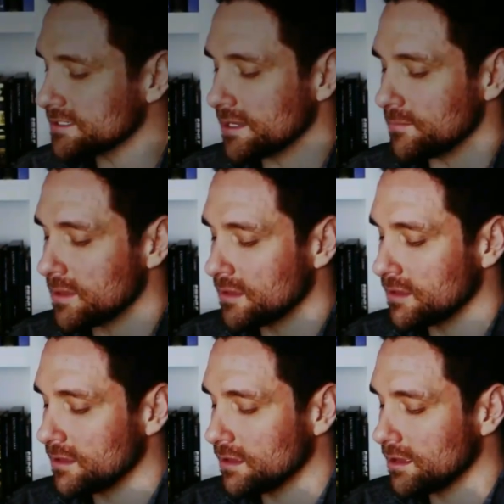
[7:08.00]
him,
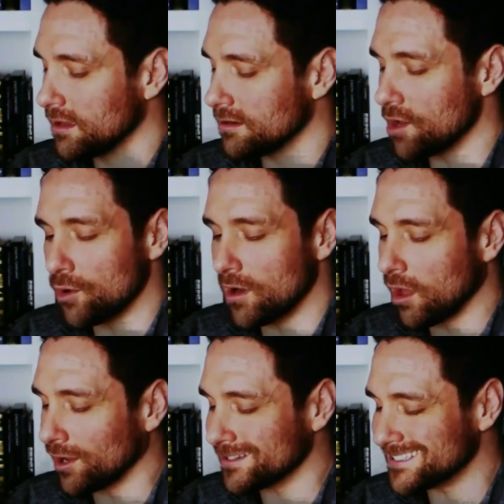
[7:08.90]
no
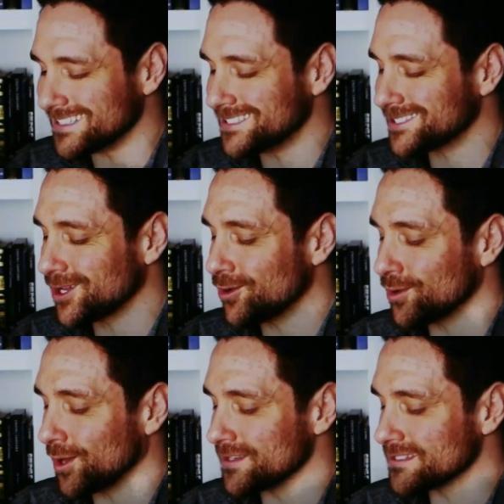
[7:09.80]
longer does he
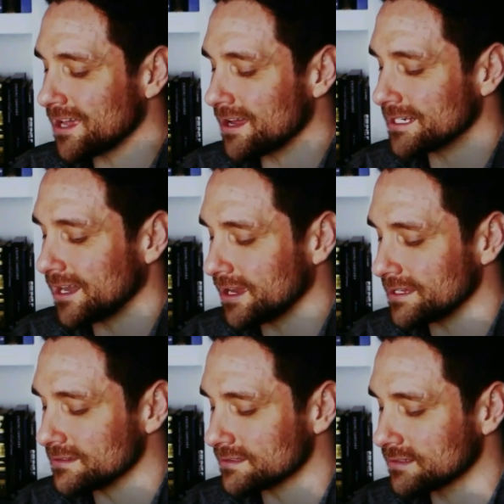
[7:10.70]
skulk on the
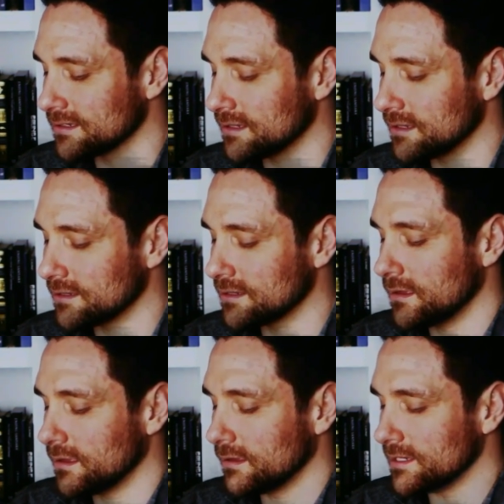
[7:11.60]
sidelines.
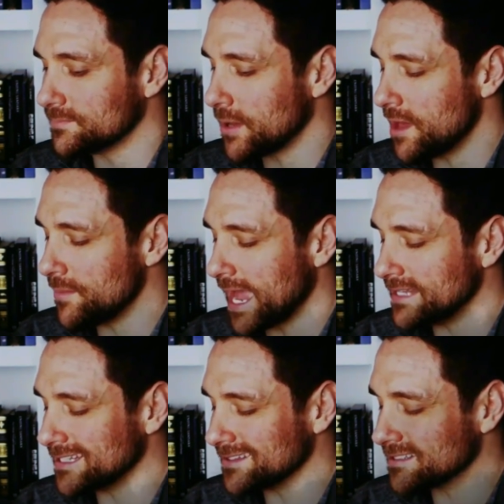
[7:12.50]
He's
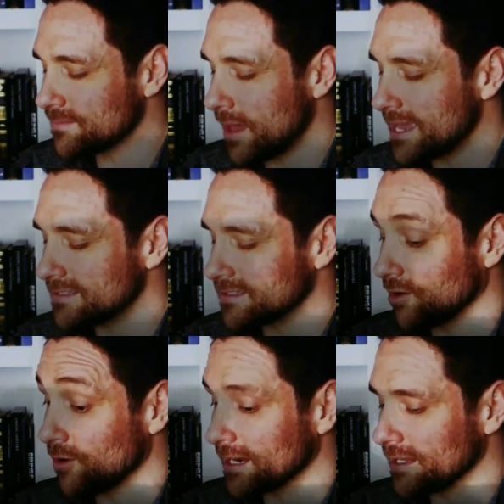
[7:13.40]
permeating the space
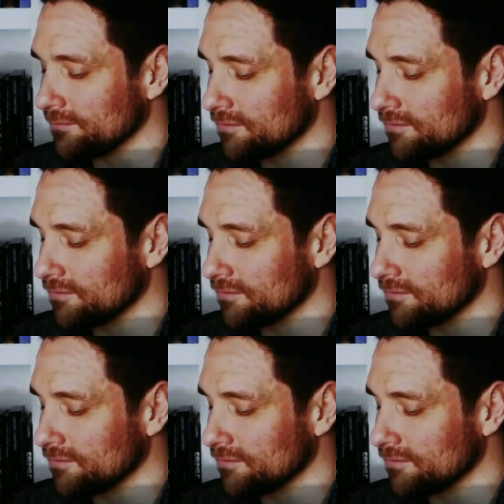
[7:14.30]
directly in